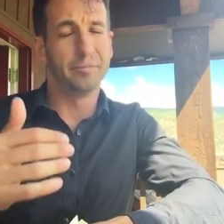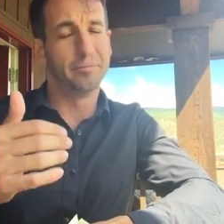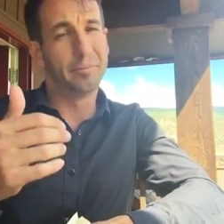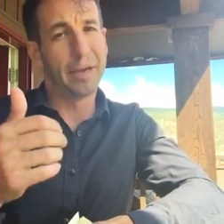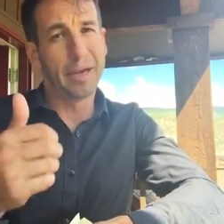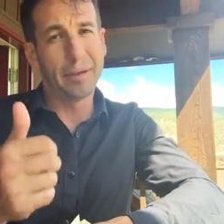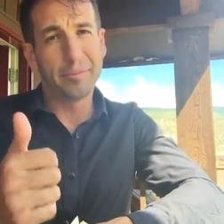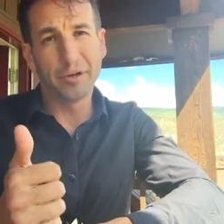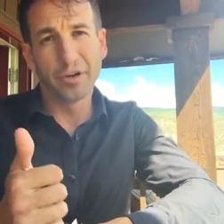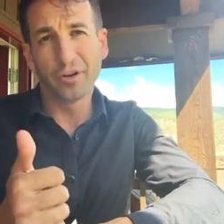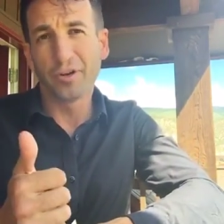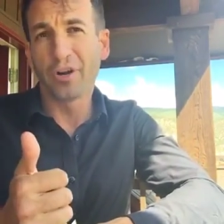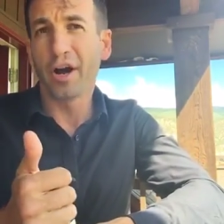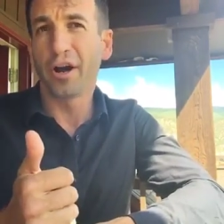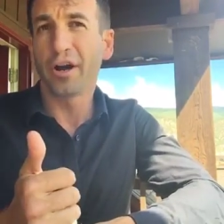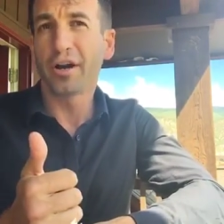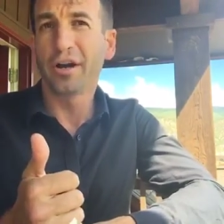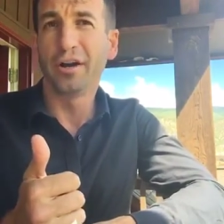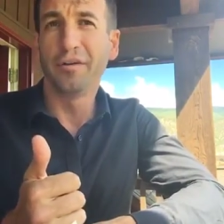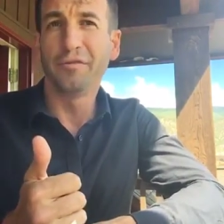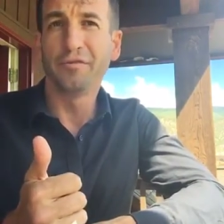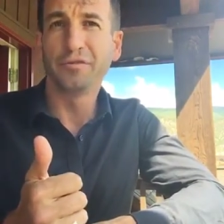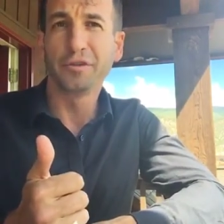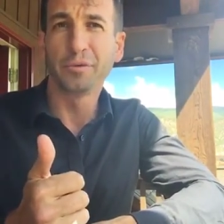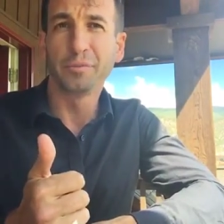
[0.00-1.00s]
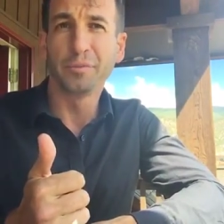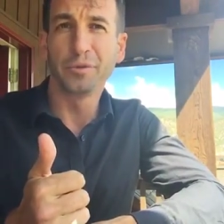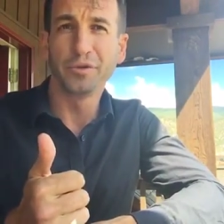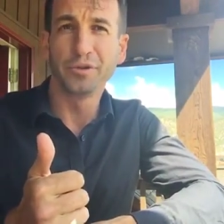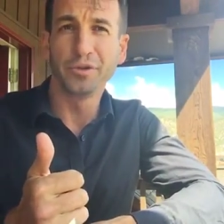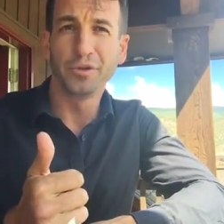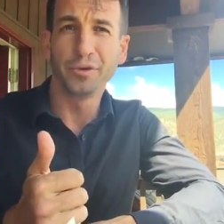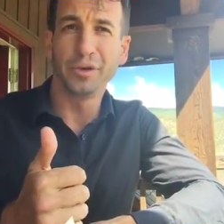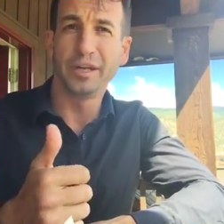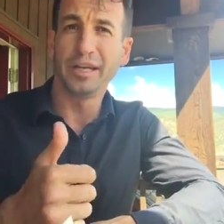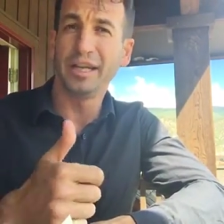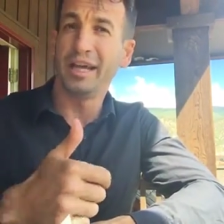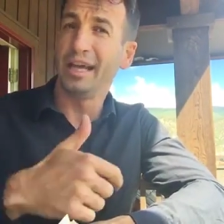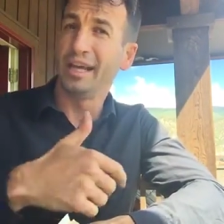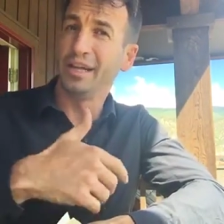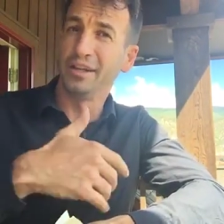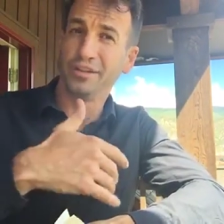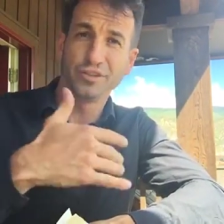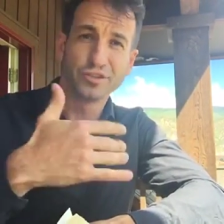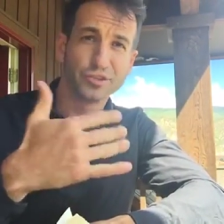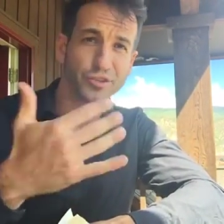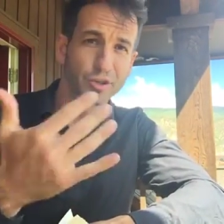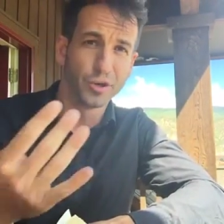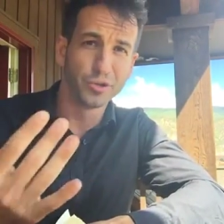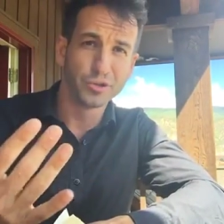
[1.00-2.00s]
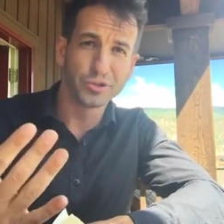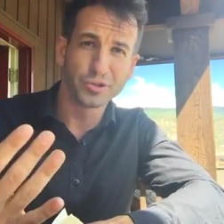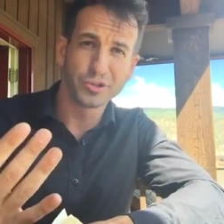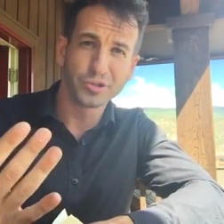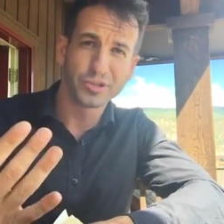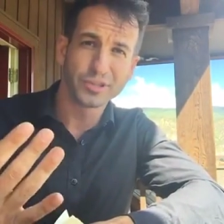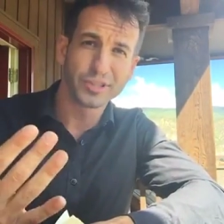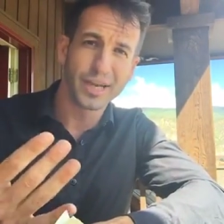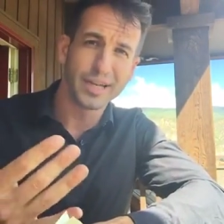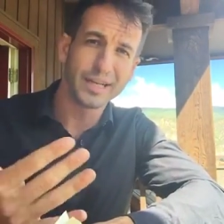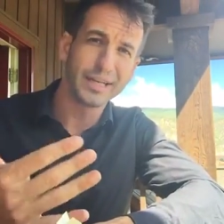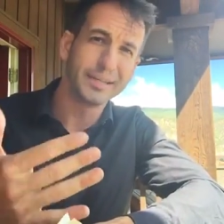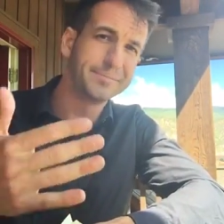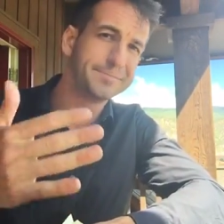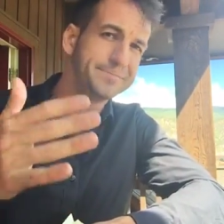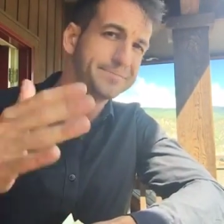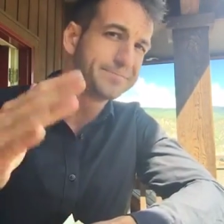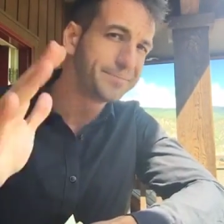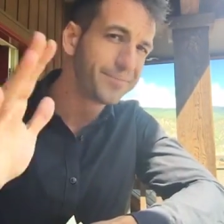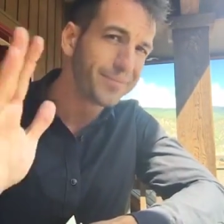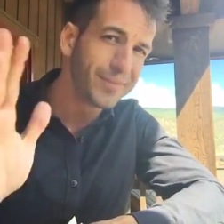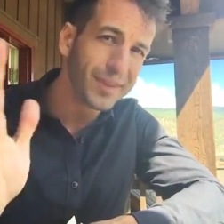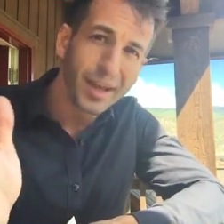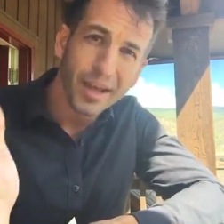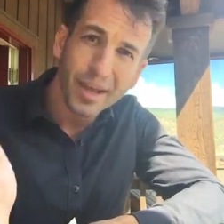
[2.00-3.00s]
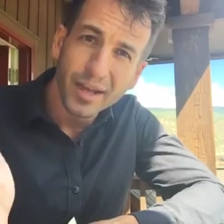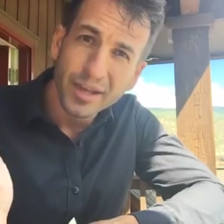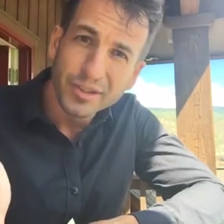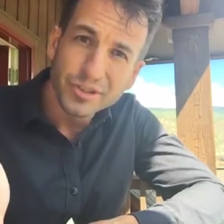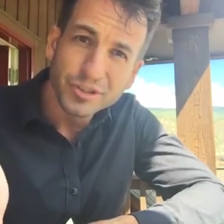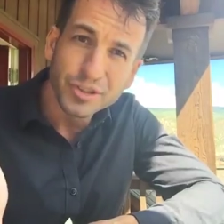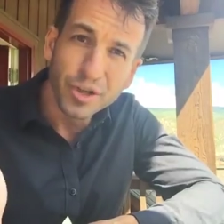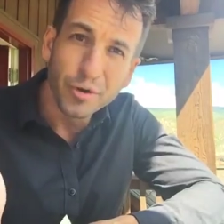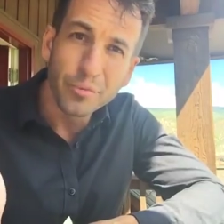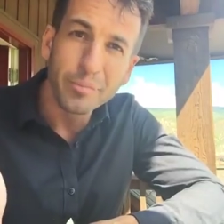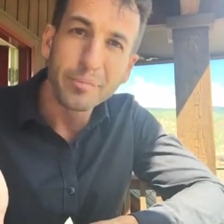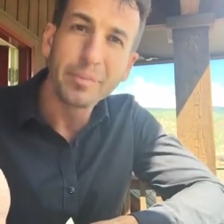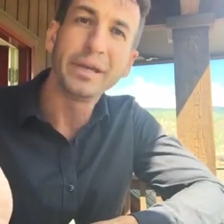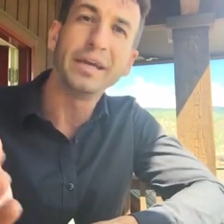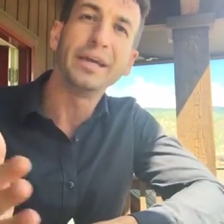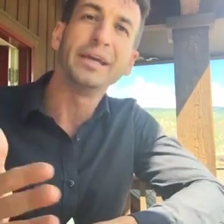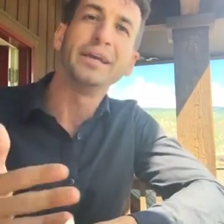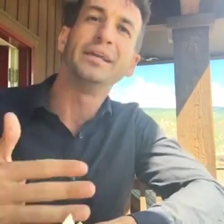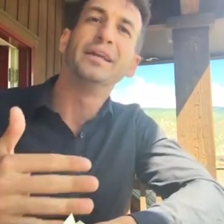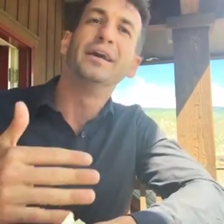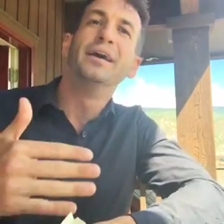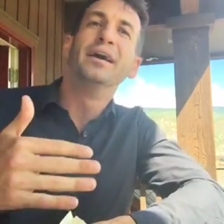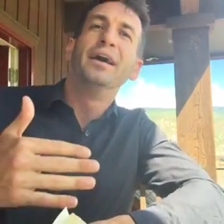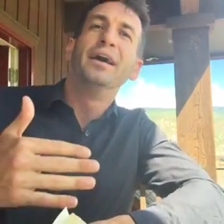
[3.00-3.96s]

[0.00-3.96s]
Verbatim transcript: Maybe you're not comfortable doing it in a social setting, so be it